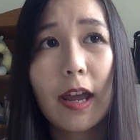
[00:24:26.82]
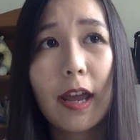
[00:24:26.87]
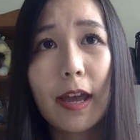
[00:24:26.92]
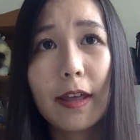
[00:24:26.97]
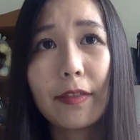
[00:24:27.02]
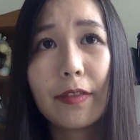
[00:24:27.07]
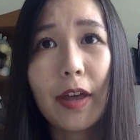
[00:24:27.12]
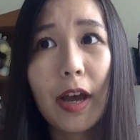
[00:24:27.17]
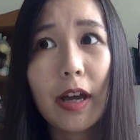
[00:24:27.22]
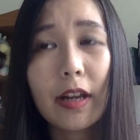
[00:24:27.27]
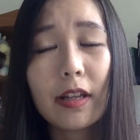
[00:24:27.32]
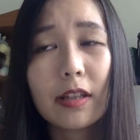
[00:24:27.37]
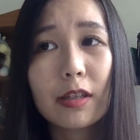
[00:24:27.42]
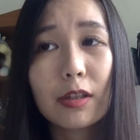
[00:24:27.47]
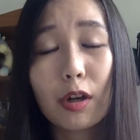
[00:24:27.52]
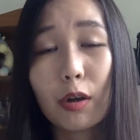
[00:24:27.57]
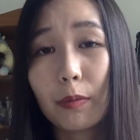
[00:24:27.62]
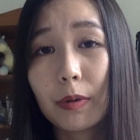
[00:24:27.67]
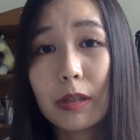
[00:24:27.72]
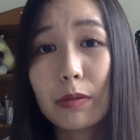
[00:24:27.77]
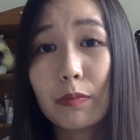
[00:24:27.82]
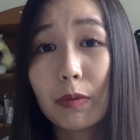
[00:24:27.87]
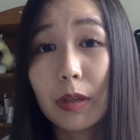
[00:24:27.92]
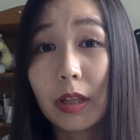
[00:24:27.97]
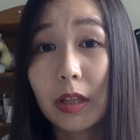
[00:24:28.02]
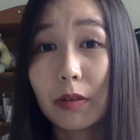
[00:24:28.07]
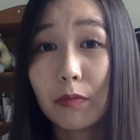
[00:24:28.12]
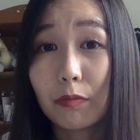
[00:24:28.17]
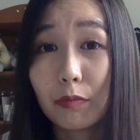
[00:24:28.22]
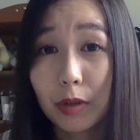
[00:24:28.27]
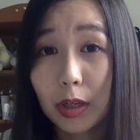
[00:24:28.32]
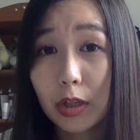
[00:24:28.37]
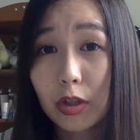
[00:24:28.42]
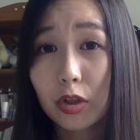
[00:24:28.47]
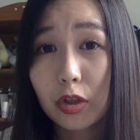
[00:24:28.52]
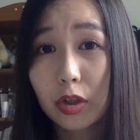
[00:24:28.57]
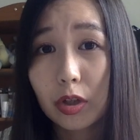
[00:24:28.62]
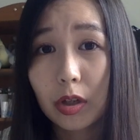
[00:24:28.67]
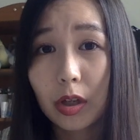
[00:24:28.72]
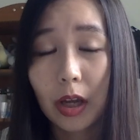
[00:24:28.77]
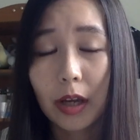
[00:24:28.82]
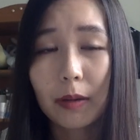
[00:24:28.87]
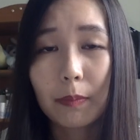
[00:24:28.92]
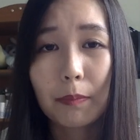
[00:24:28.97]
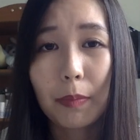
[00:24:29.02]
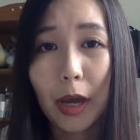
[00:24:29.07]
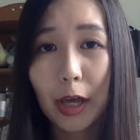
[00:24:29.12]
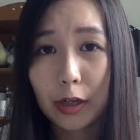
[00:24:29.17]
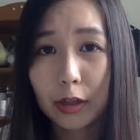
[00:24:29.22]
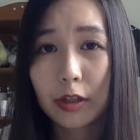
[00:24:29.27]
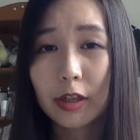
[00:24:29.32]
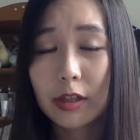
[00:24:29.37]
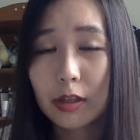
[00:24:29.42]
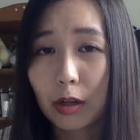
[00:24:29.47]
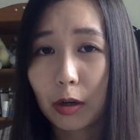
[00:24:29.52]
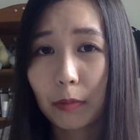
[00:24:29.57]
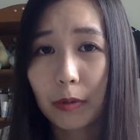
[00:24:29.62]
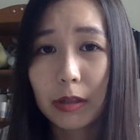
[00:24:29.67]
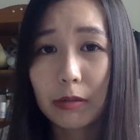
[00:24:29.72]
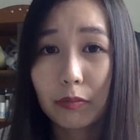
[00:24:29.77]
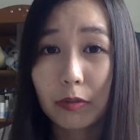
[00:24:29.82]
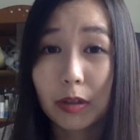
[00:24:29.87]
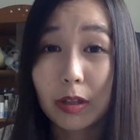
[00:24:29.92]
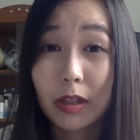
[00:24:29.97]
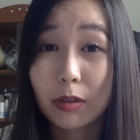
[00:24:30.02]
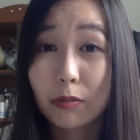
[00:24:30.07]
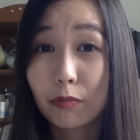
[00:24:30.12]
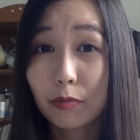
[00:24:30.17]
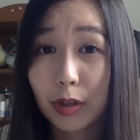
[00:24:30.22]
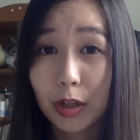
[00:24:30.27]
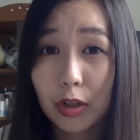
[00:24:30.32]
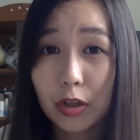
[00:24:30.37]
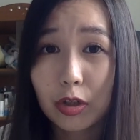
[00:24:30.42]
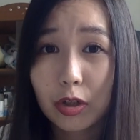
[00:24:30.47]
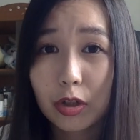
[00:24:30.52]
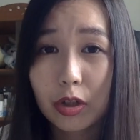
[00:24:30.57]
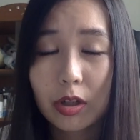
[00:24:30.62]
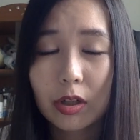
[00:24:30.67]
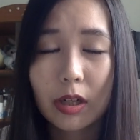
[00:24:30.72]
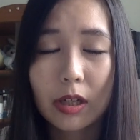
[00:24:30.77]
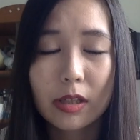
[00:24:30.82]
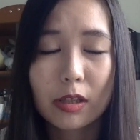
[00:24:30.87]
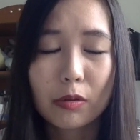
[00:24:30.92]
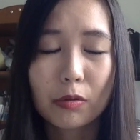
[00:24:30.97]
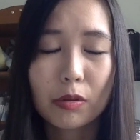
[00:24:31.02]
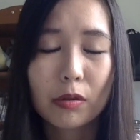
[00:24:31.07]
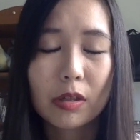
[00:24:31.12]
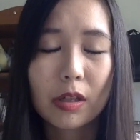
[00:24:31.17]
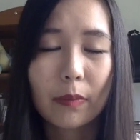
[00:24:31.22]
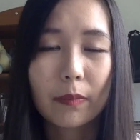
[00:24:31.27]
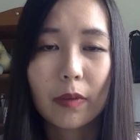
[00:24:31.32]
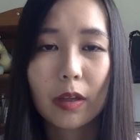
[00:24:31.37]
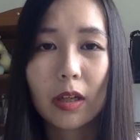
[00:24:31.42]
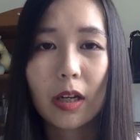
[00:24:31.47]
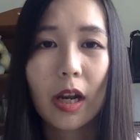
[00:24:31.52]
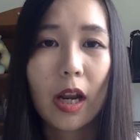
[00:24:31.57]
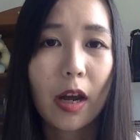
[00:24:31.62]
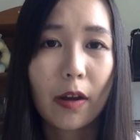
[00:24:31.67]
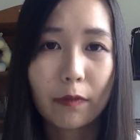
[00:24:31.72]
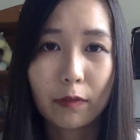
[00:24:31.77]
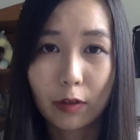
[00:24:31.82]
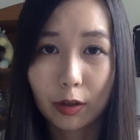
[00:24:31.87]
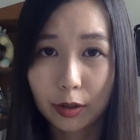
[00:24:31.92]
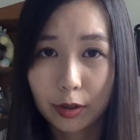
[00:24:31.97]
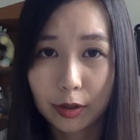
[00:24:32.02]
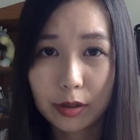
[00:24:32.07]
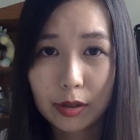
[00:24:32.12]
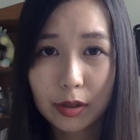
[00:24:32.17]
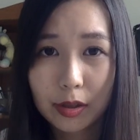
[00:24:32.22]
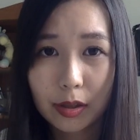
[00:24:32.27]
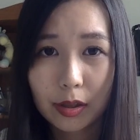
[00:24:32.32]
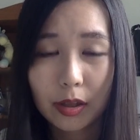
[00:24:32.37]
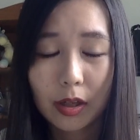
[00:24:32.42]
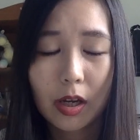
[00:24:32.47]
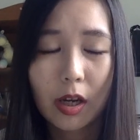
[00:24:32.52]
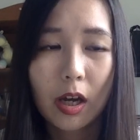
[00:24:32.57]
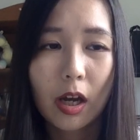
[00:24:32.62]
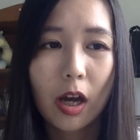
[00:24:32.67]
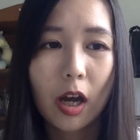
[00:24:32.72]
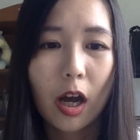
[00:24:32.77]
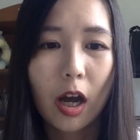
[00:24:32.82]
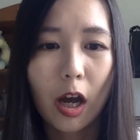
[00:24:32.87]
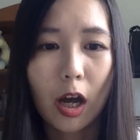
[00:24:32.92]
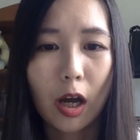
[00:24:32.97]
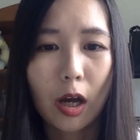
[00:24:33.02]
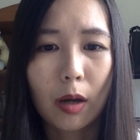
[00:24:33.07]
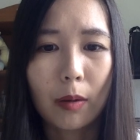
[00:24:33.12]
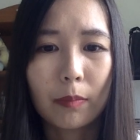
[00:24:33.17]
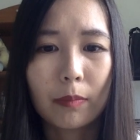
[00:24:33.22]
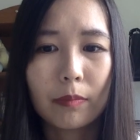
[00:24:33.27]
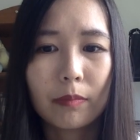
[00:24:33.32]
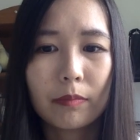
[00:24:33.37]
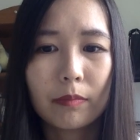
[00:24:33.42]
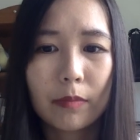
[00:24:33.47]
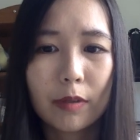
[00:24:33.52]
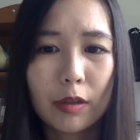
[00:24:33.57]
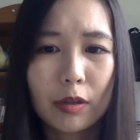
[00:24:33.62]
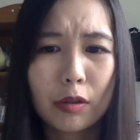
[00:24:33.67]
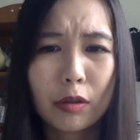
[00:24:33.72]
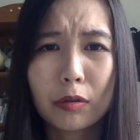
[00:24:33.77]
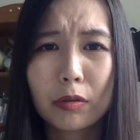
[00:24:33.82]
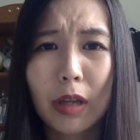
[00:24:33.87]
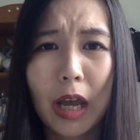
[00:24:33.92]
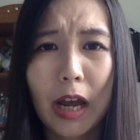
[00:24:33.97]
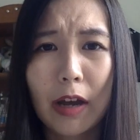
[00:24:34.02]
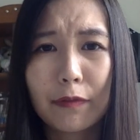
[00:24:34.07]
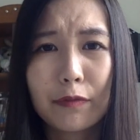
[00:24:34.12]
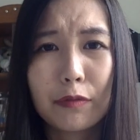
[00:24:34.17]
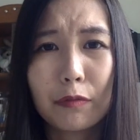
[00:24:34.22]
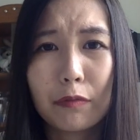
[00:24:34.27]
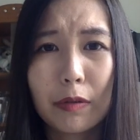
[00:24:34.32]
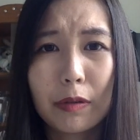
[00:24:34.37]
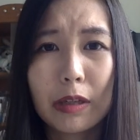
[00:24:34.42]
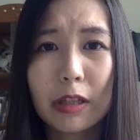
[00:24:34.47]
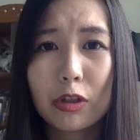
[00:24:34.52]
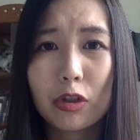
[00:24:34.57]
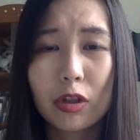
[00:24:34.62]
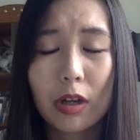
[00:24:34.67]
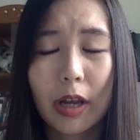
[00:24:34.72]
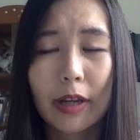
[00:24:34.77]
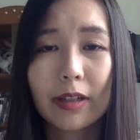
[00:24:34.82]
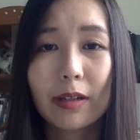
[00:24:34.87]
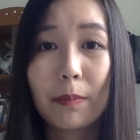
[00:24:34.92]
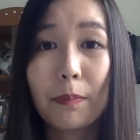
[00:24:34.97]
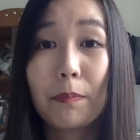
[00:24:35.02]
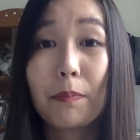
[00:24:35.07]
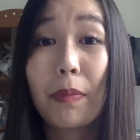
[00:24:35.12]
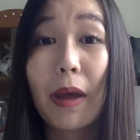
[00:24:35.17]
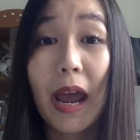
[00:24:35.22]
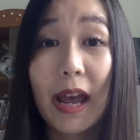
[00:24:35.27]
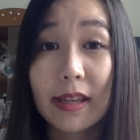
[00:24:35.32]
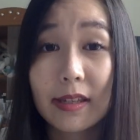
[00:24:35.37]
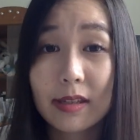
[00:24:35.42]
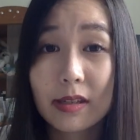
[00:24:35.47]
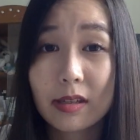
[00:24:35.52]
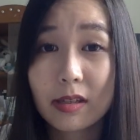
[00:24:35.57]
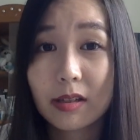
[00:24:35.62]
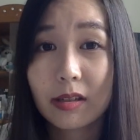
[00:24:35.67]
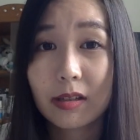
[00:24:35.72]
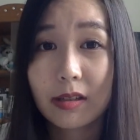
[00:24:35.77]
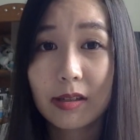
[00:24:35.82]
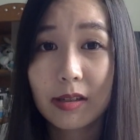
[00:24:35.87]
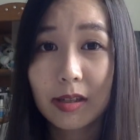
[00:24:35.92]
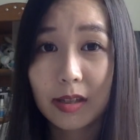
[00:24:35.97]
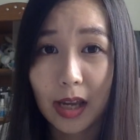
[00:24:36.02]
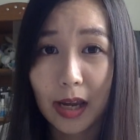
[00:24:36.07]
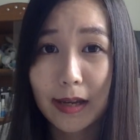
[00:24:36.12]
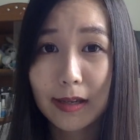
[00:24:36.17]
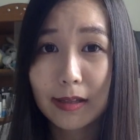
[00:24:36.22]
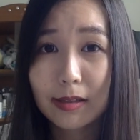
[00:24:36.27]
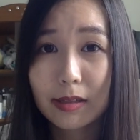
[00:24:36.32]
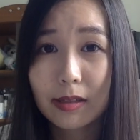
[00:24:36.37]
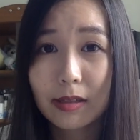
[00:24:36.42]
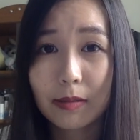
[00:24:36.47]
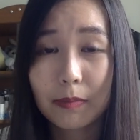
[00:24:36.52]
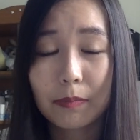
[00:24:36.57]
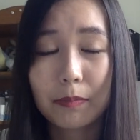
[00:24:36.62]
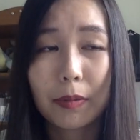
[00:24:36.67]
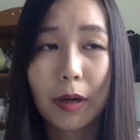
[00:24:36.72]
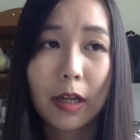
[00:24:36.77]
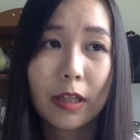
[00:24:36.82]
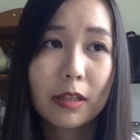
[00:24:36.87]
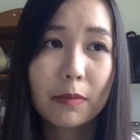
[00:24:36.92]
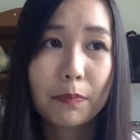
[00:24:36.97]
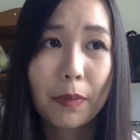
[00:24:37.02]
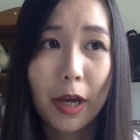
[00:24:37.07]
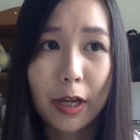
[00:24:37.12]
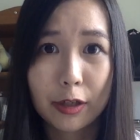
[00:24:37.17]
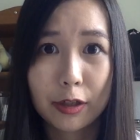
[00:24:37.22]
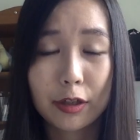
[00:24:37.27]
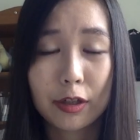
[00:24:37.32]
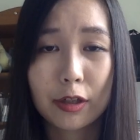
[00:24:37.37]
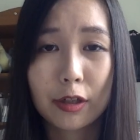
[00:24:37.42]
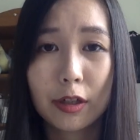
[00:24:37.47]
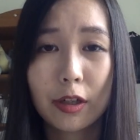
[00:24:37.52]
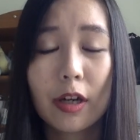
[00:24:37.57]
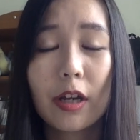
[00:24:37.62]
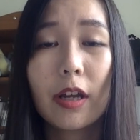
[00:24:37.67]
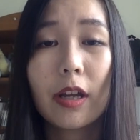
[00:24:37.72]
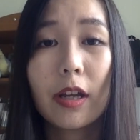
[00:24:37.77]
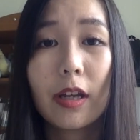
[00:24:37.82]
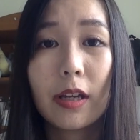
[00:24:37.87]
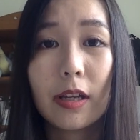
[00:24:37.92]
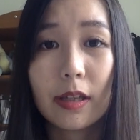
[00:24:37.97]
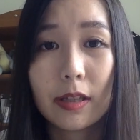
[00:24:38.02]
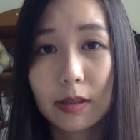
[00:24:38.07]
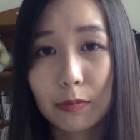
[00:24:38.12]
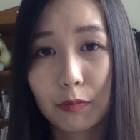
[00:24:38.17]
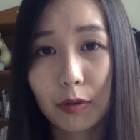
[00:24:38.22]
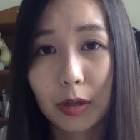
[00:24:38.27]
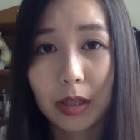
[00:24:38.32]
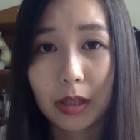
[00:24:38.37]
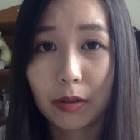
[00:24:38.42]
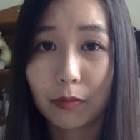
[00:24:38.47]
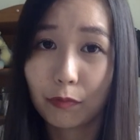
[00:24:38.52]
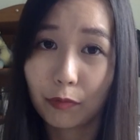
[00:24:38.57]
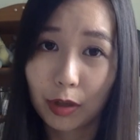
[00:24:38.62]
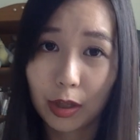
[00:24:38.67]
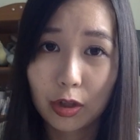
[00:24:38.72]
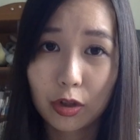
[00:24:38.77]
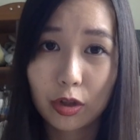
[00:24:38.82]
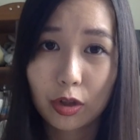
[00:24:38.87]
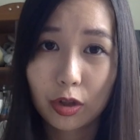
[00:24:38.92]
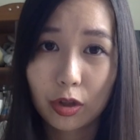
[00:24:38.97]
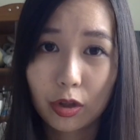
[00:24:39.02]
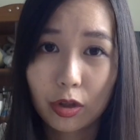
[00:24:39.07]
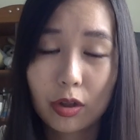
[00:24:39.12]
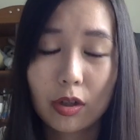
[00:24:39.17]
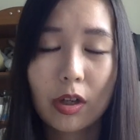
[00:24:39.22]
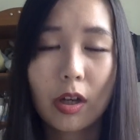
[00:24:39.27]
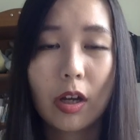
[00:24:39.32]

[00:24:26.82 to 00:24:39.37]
and that it's always within reach like better is always within reach that's also something that i have learned um, you don't have to reach like the best state but better is within reach